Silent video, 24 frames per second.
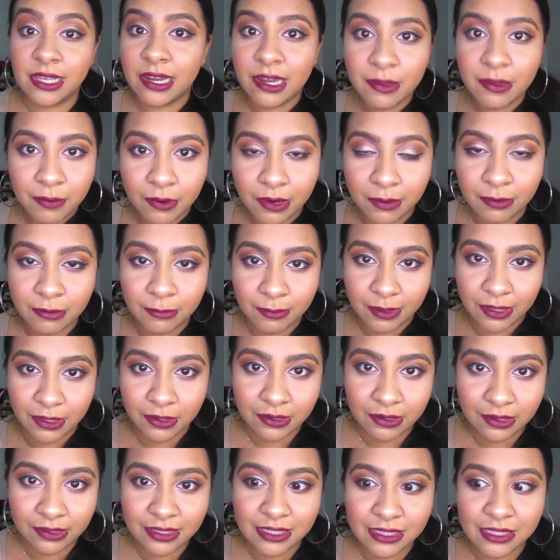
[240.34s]
any problem at
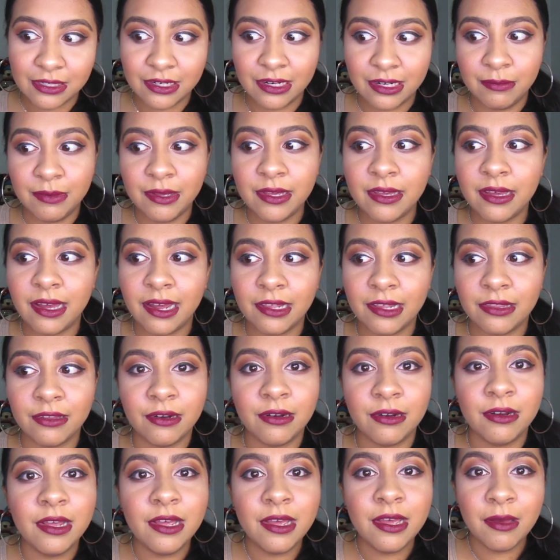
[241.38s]
all, it's going to be
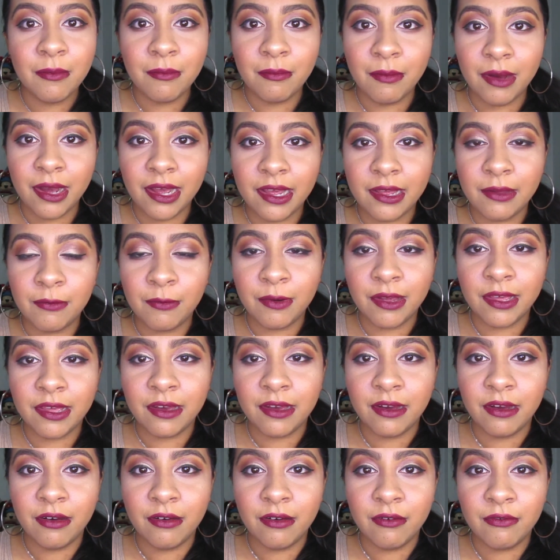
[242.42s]
either my way
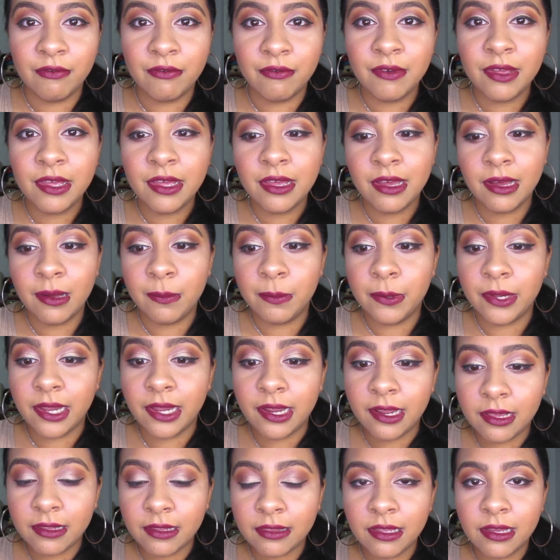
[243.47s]
of
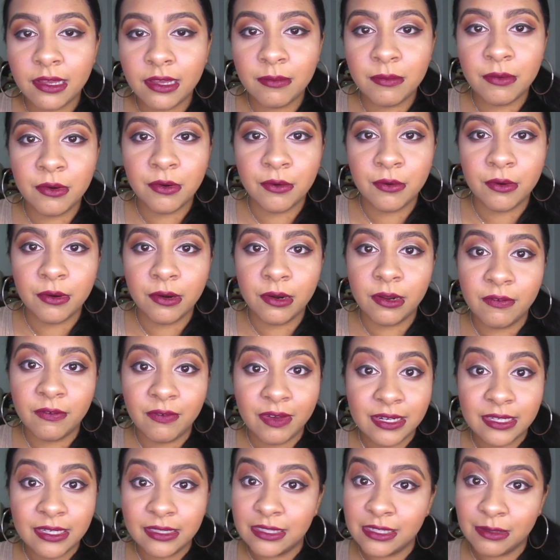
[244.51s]
applying them or if
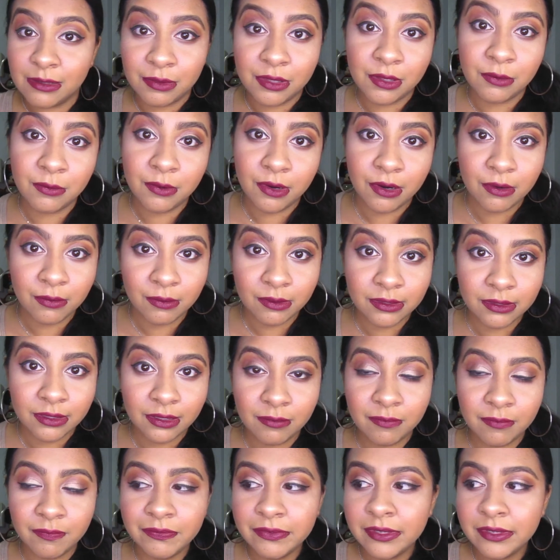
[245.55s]
I did something wrong with
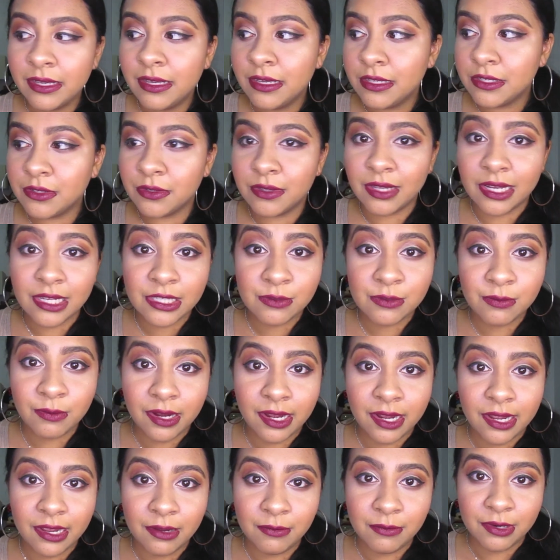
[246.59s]
them. So that's
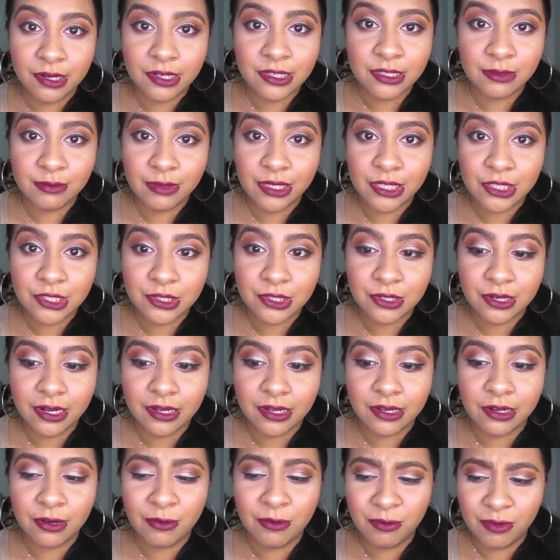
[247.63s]
why I wanted to make sure
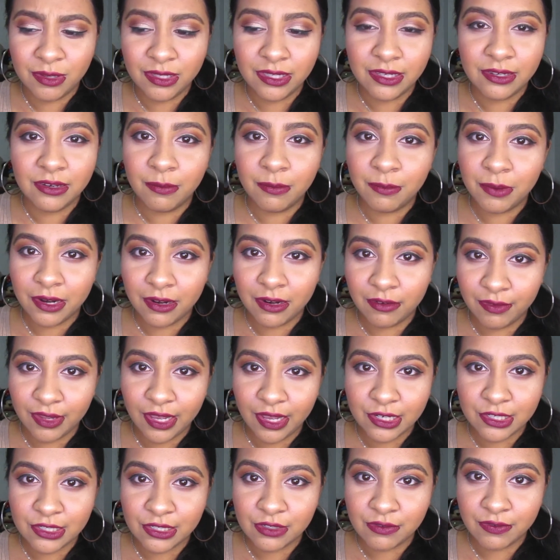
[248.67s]
I got a really good pair of
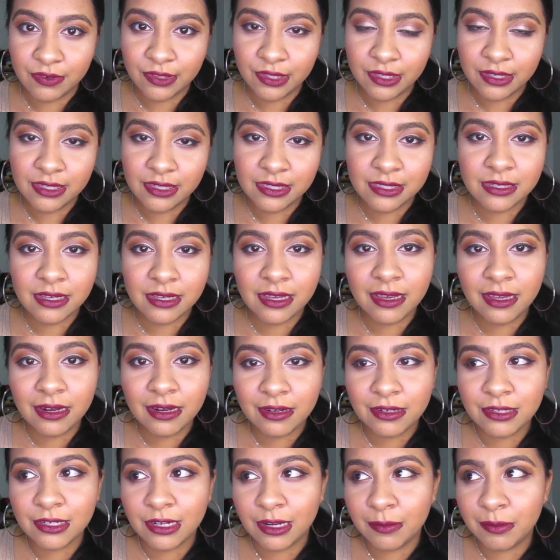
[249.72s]
lashes for this.
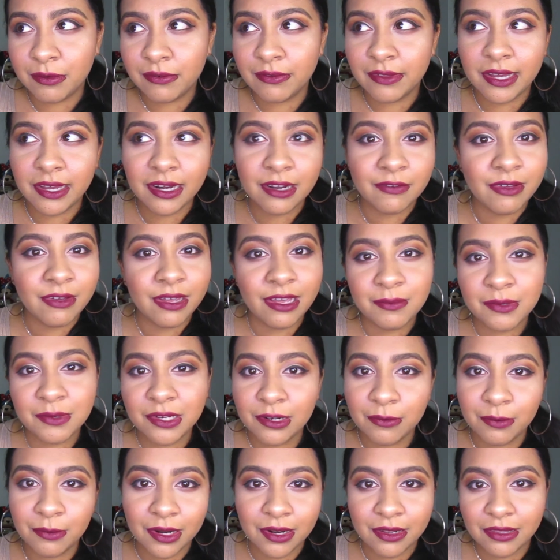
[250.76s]
And on top of that, if I am
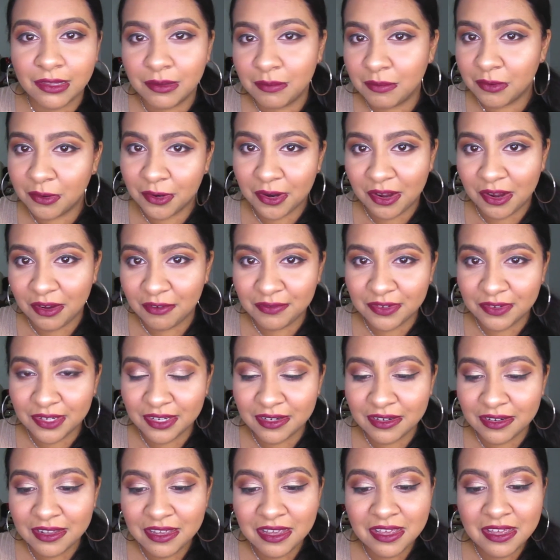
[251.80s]
going to wear them more
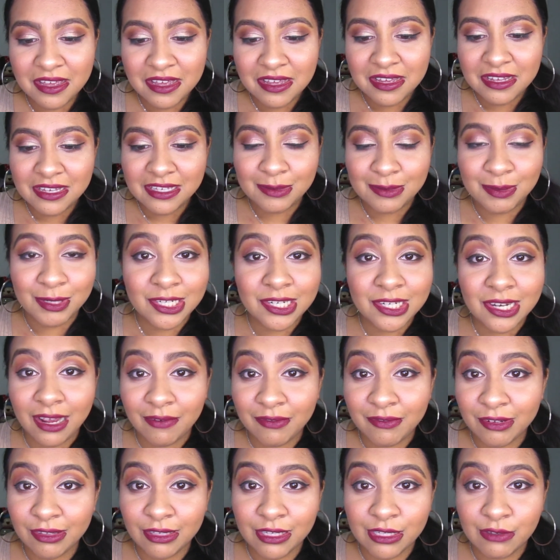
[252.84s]
often, especially
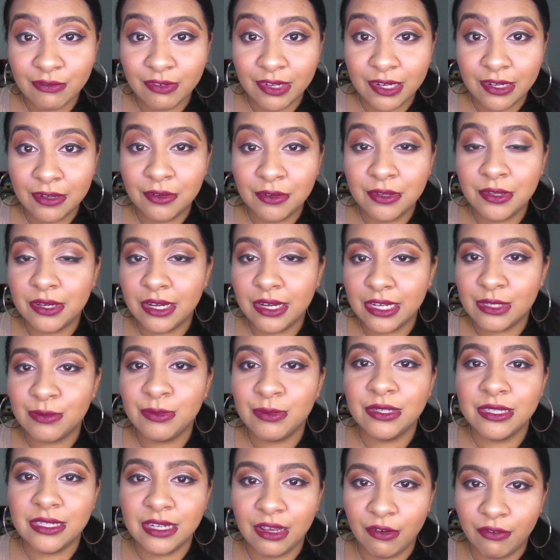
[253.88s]
after this video, you guys
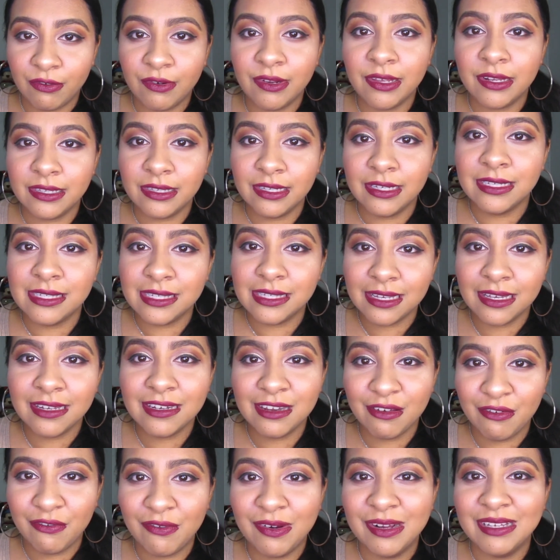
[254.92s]
will definitely see a
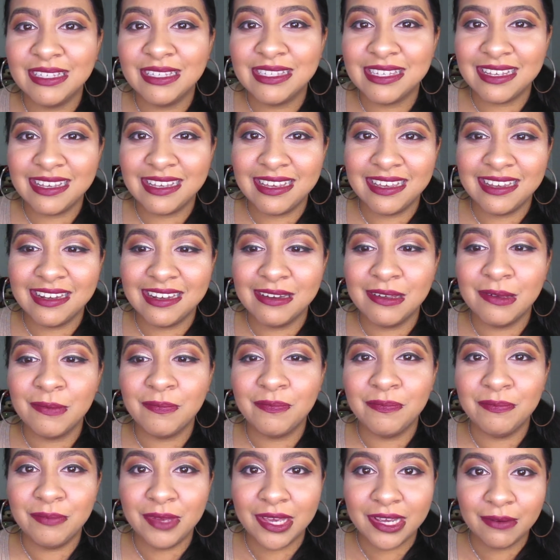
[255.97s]
difference in
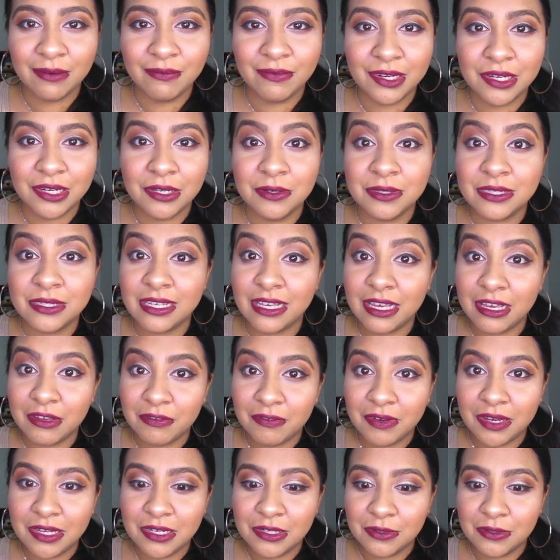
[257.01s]
makeup videos
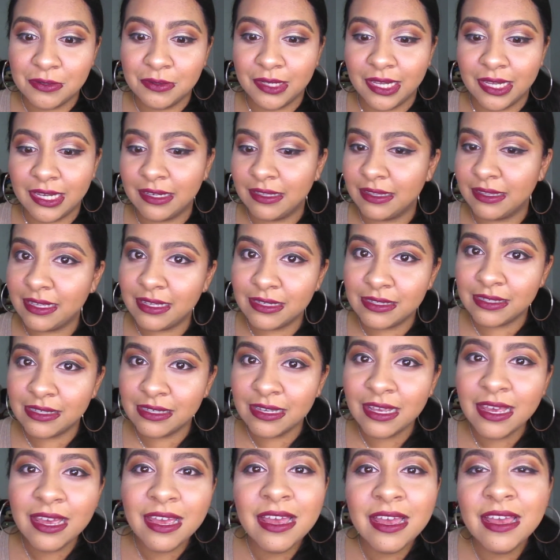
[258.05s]
if I do like
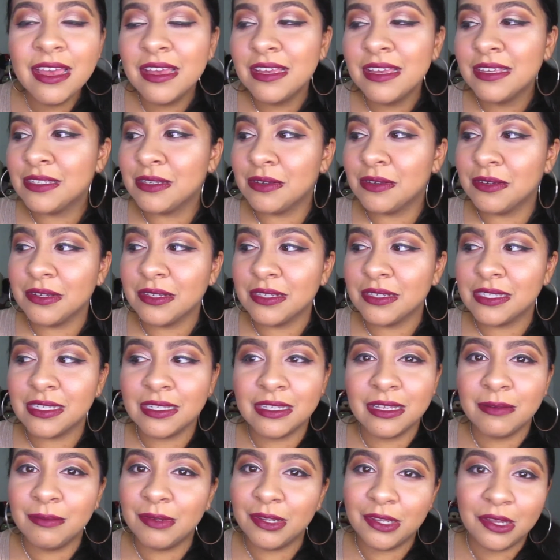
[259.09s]
these. So you'll see
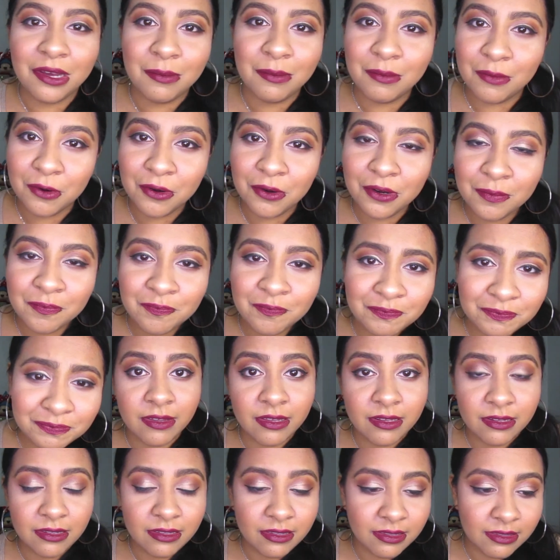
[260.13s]
them a lot more
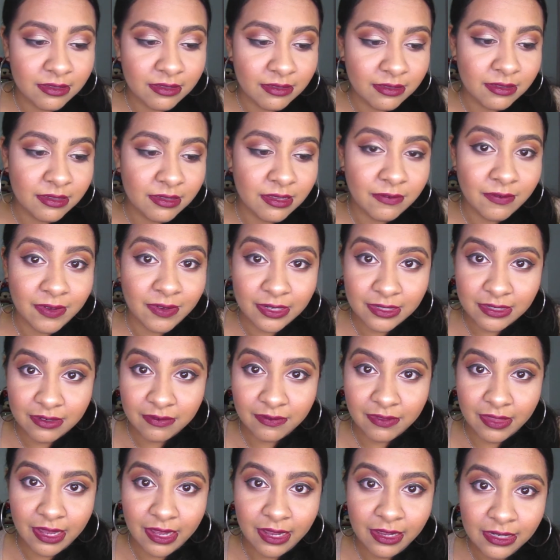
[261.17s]
in the event
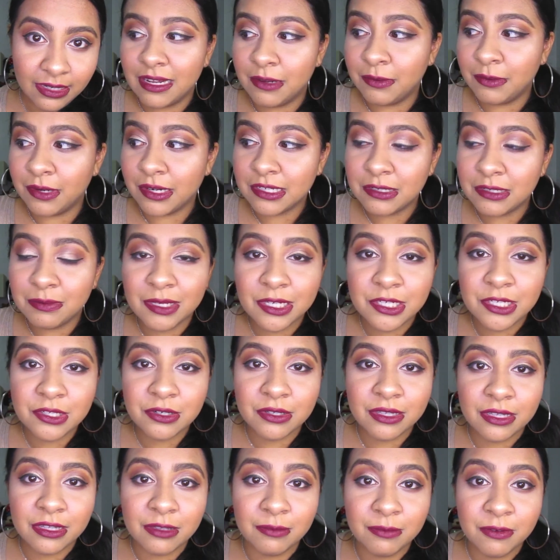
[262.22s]
of that. I wanted to make
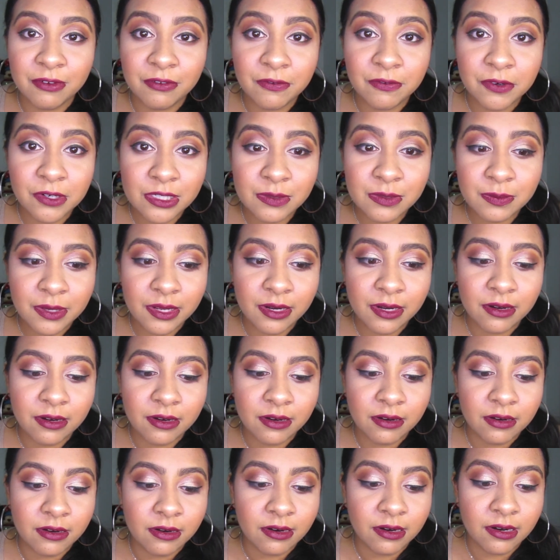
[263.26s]
sure that the first
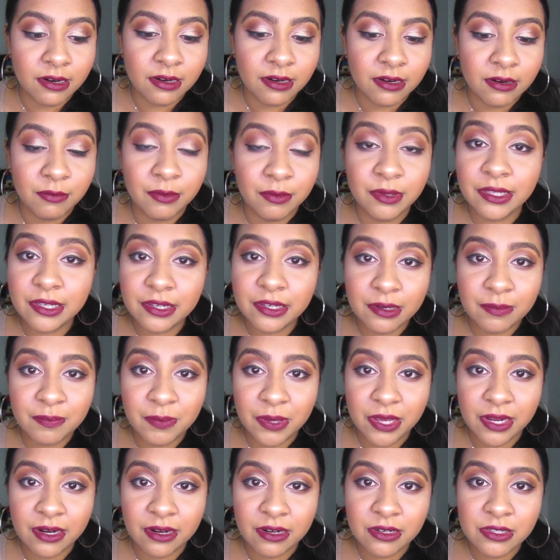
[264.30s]
pair are a really good
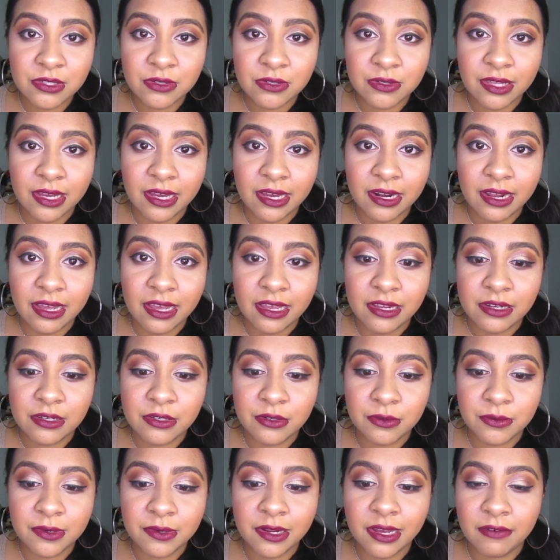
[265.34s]
pair, so that I
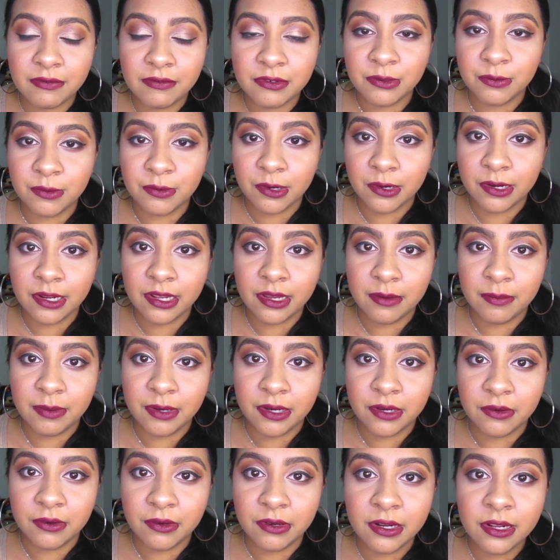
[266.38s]
don't have to worry
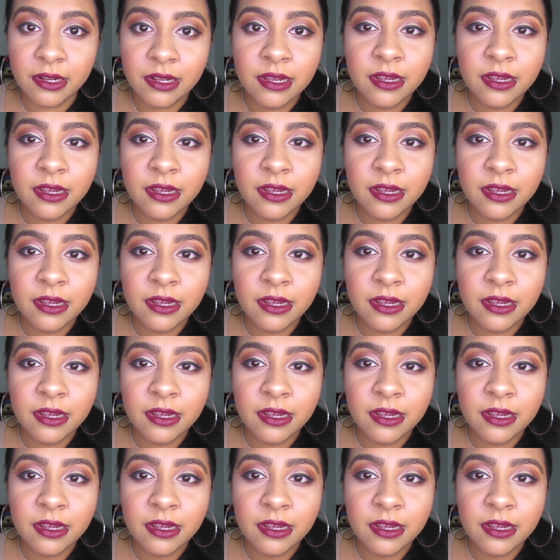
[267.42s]
about